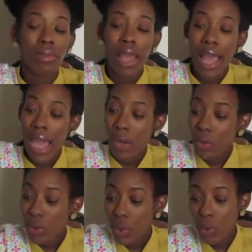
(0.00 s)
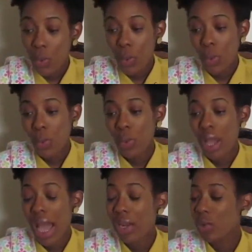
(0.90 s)
I don't know
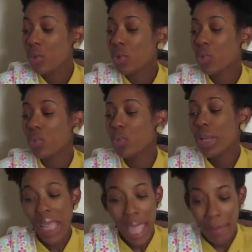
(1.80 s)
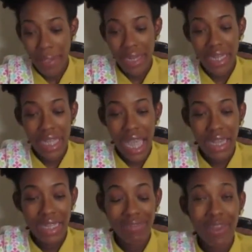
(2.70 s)
what happened. It
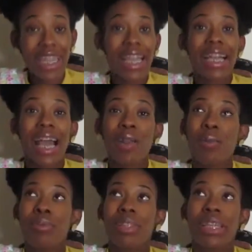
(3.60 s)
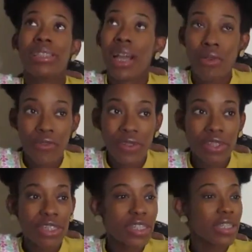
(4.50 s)
felt like I kind of blinked out for
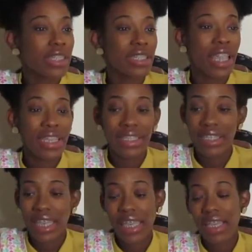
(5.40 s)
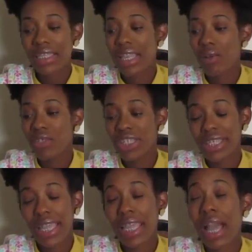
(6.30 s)
just a slight second, because I was just
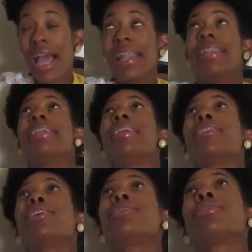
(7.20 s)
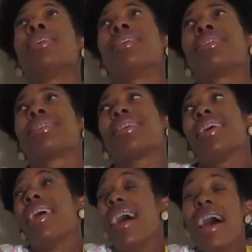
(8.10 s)
like, I need the drugs.
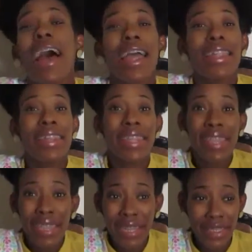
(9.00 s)
I need